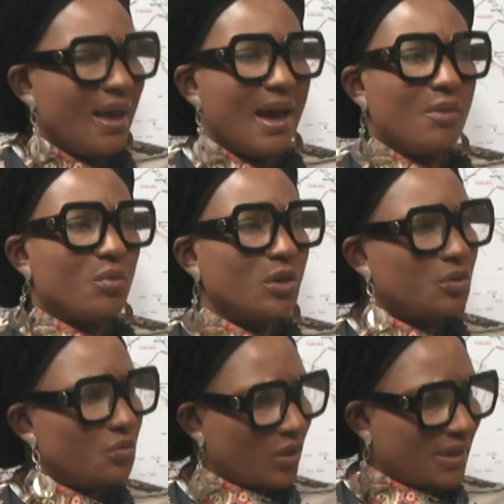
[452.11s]
And
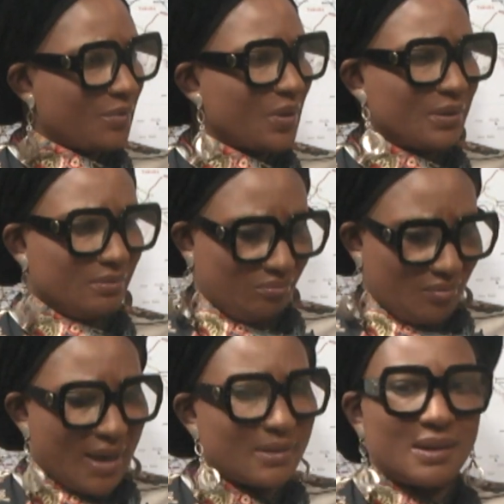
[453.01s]
what are we
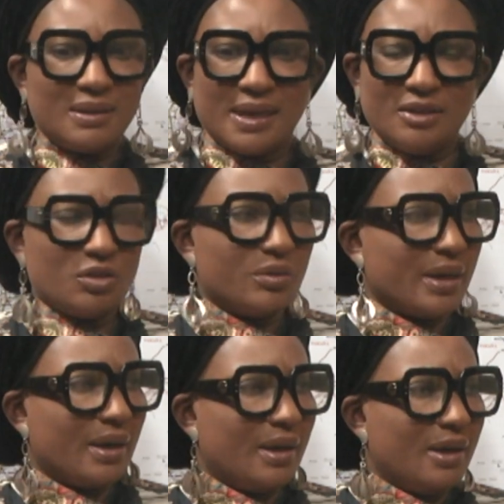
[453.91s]
asking Nigeria
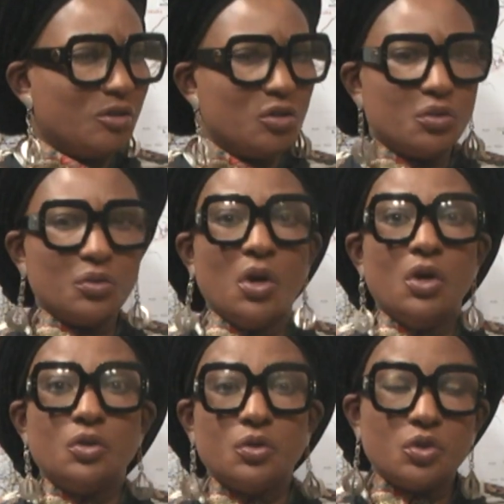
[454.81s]
to do?
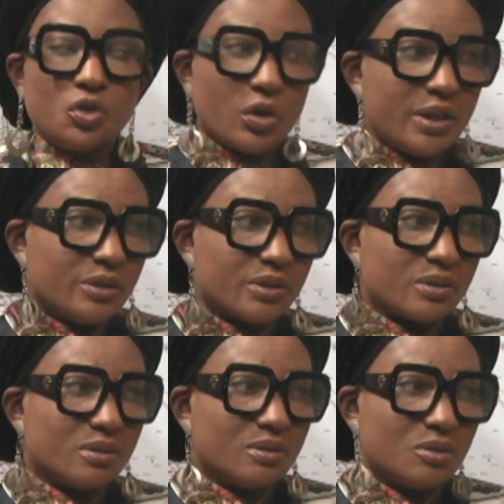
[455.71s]
To join
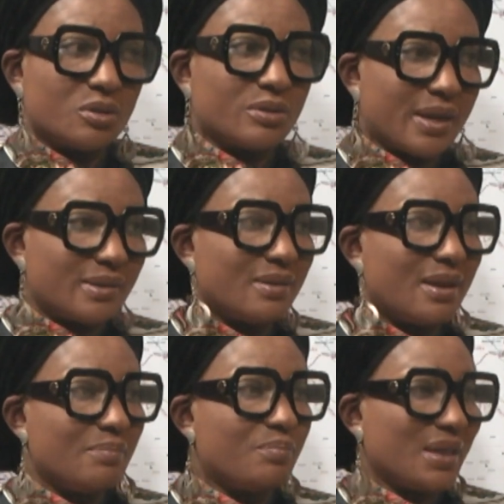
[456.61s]
us, to create
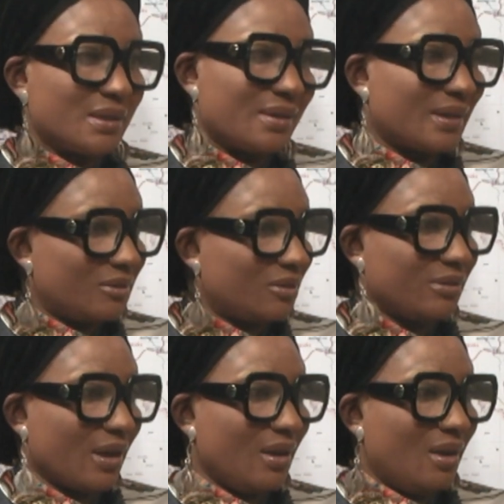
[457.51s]
a better Nigeria.